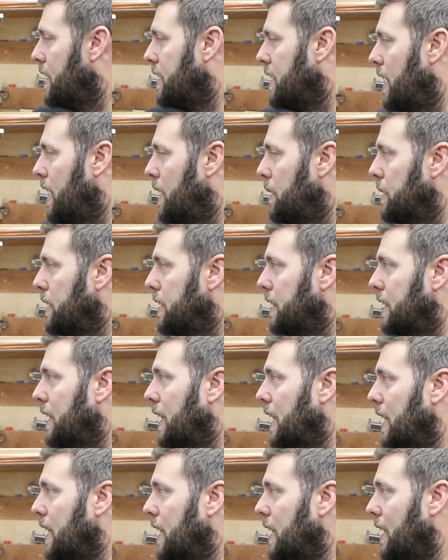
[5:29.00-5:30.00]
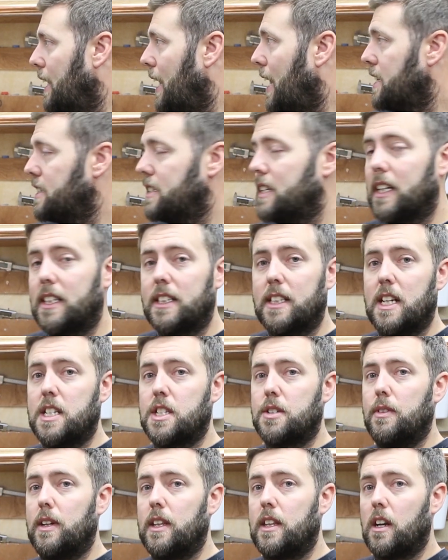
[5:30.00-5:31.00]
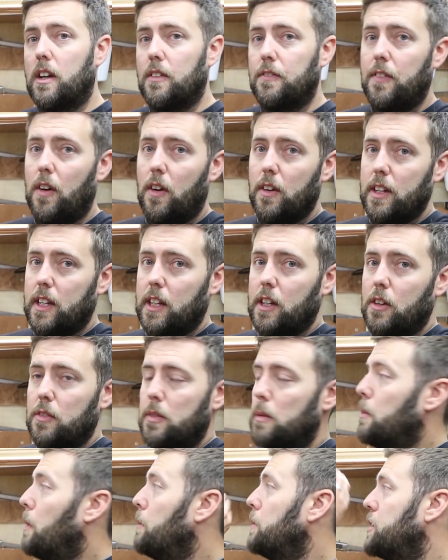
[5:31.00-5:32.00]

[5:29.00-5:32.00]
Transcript: Now, the last accessory that I've finally got for my